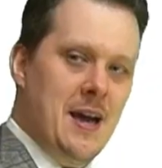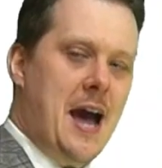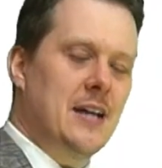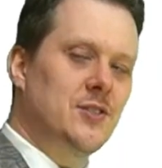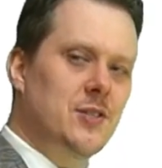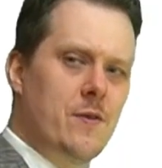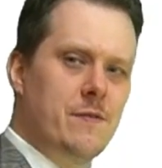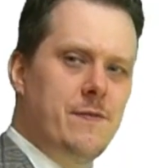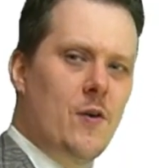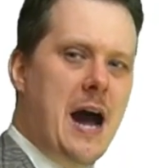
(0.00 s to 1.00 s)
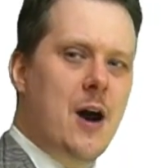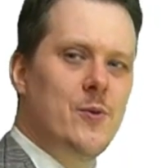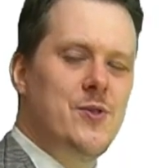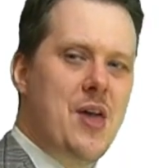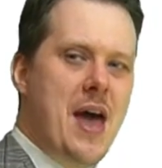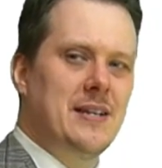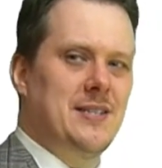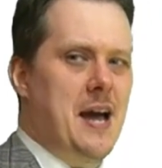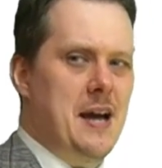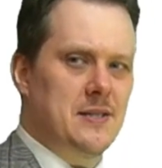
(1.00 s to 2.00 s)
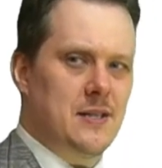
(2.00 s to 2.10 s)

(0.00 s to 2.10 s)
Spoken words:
And so for our next task,